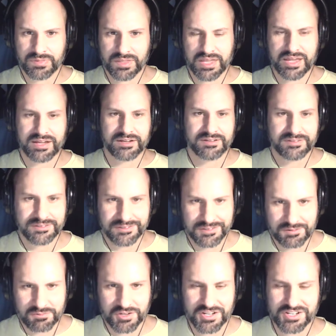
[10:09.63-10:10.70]
Okay,
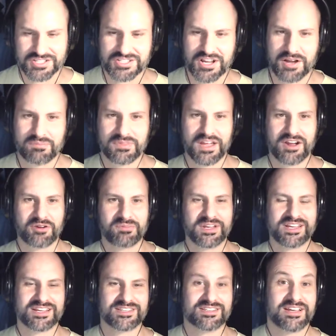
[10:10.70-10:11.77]
gonna stop there
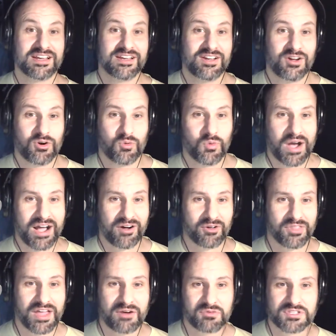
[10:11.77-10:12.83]
because,
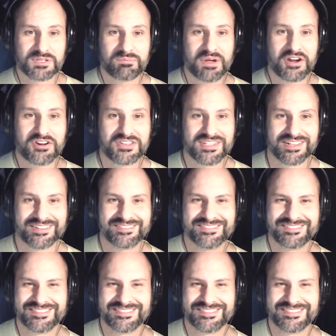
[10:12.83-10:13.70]
wow, that was embarrassing.